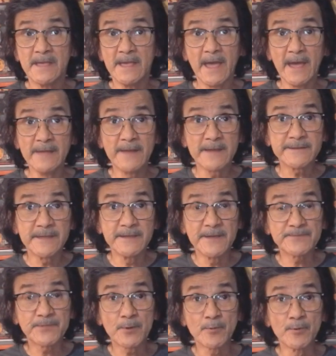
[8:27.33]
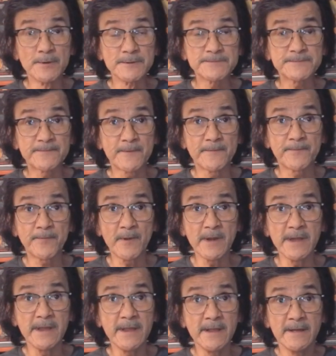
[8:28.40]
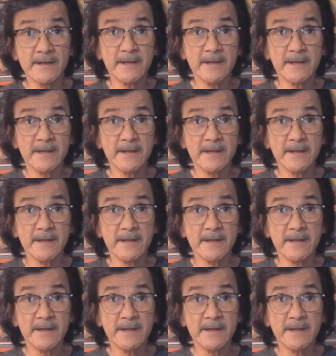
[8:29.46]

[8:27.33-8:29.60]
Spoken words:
And I can get the rules for free,